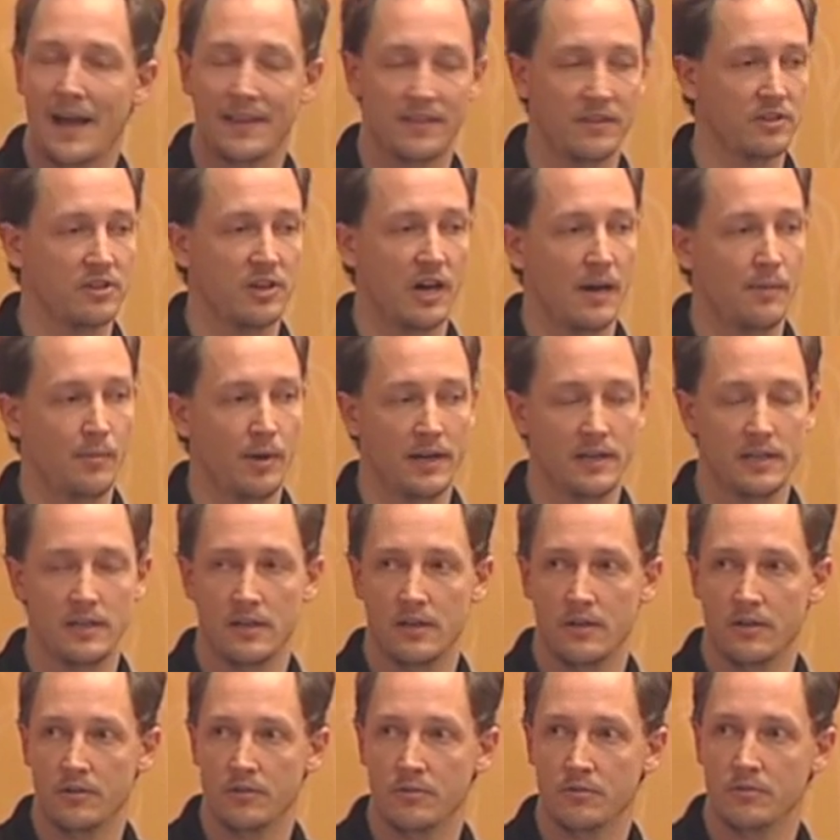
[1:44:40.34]
at the time, I
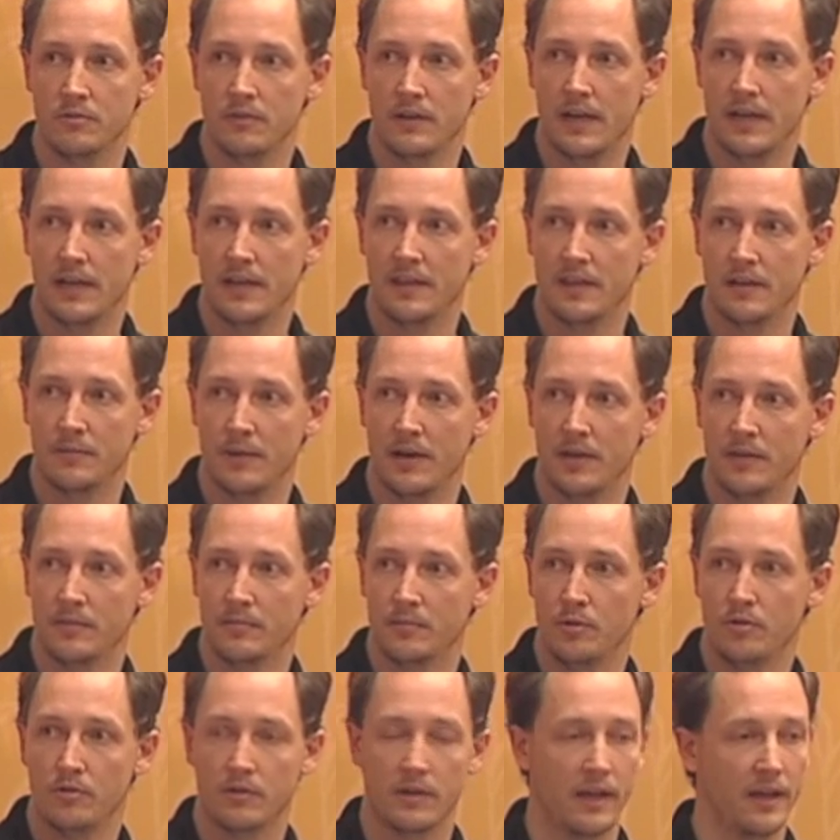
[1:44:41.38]
didn't know anything about the
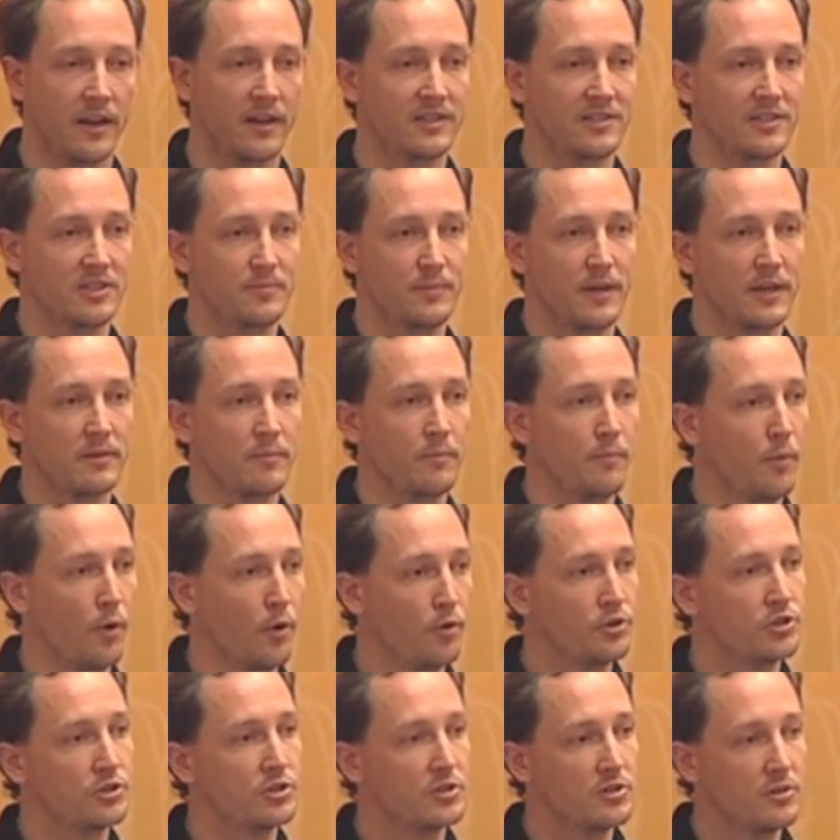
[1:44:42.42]
blog. And I suspect
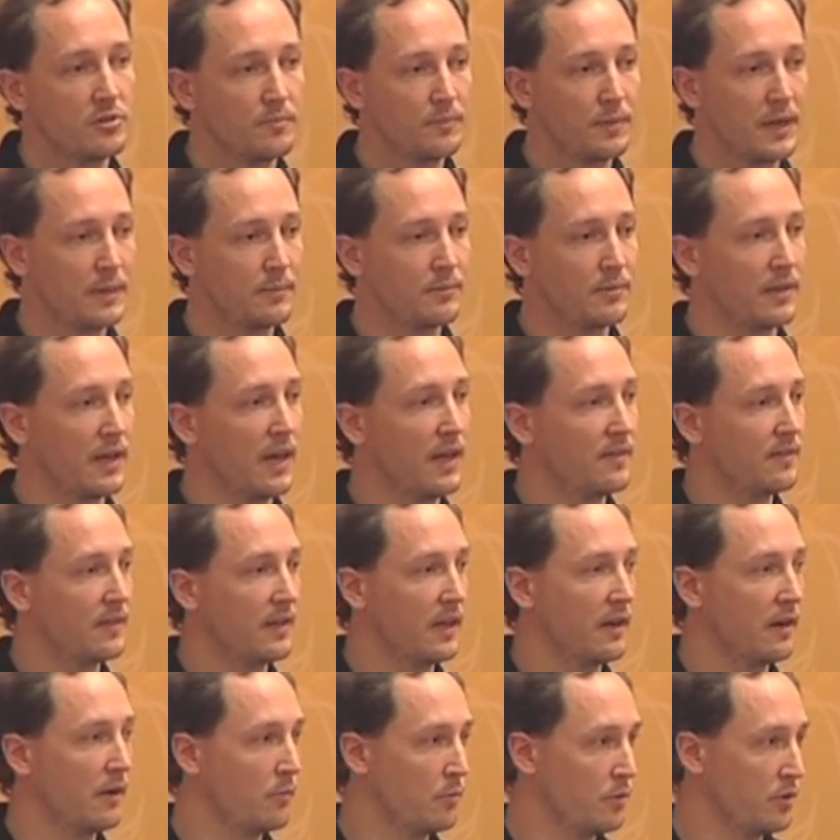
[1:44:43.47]
most people out
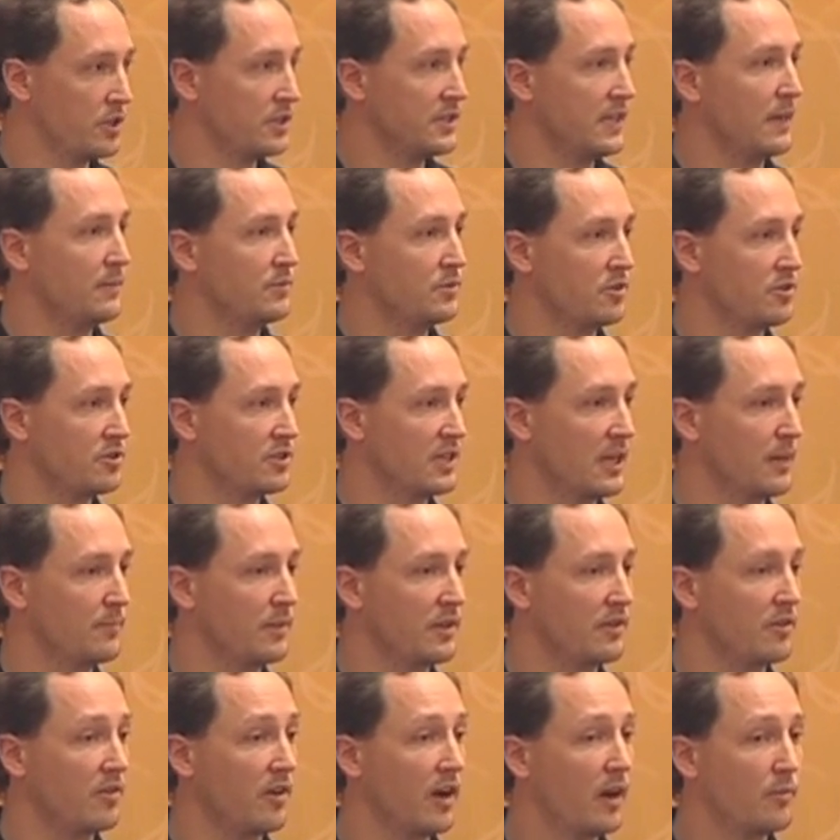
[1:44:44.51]
there were the same sort of
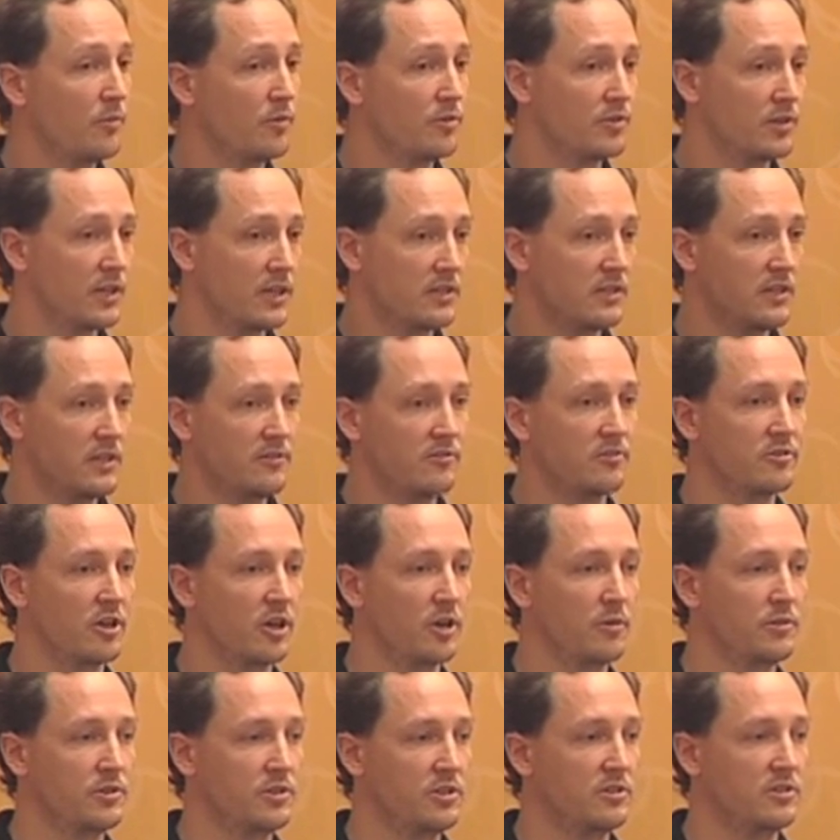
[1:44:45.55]
skeptic that I was a year
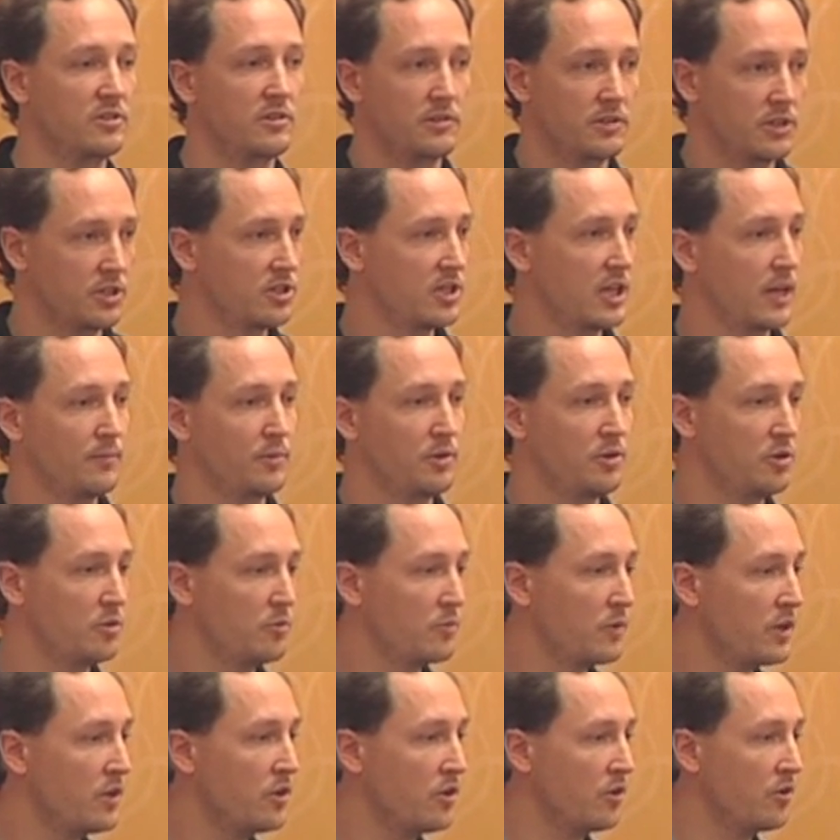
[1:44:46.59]
ago, which is you're skeptical,
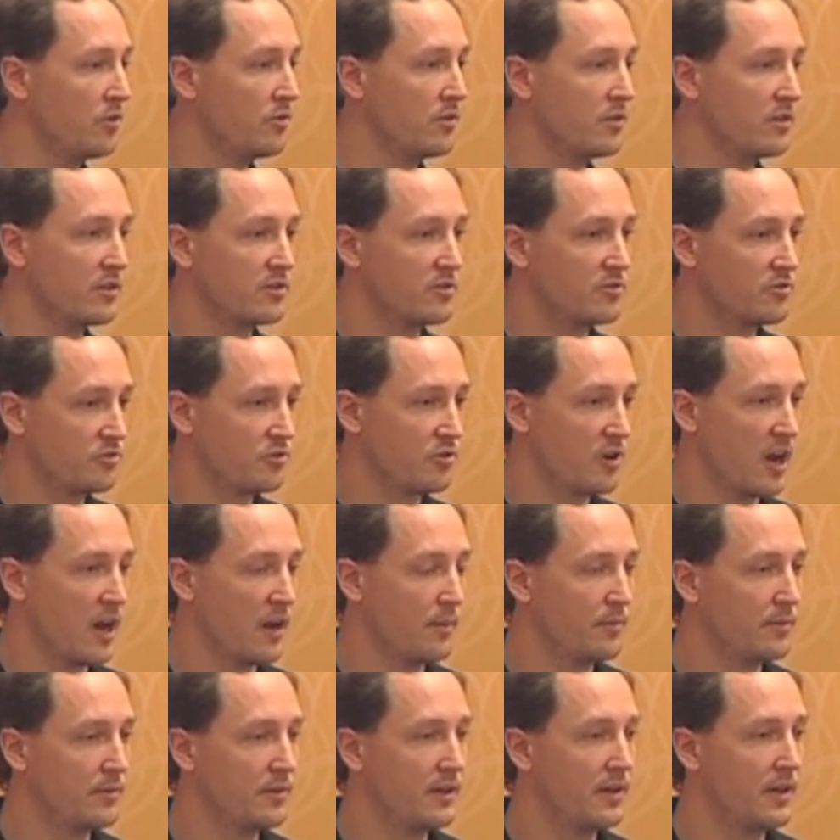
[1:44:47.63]
we know that it's
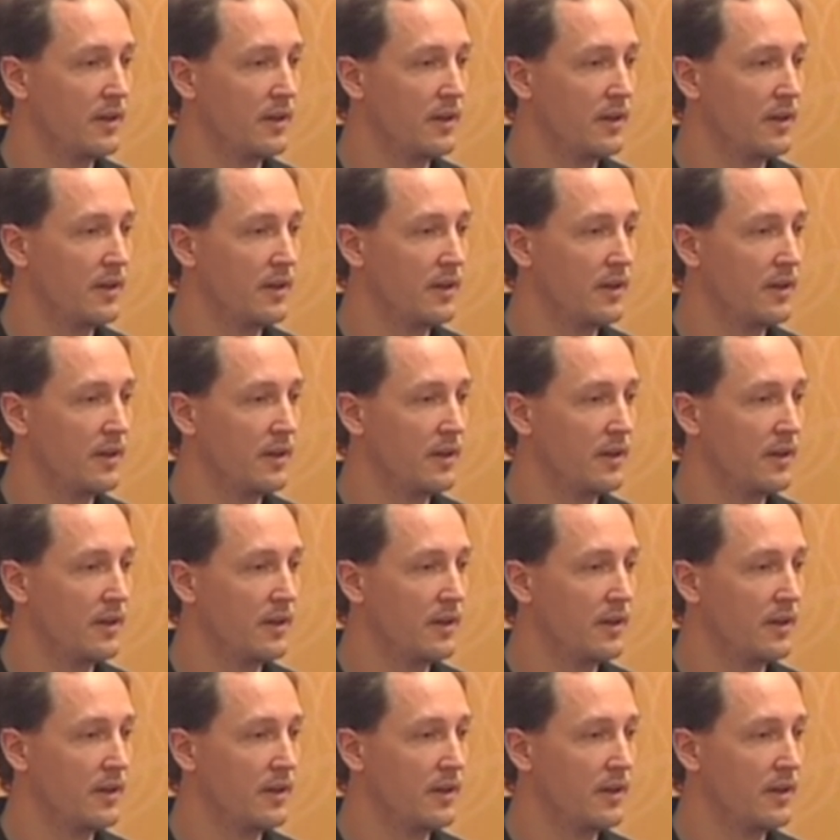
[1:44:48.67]
crap,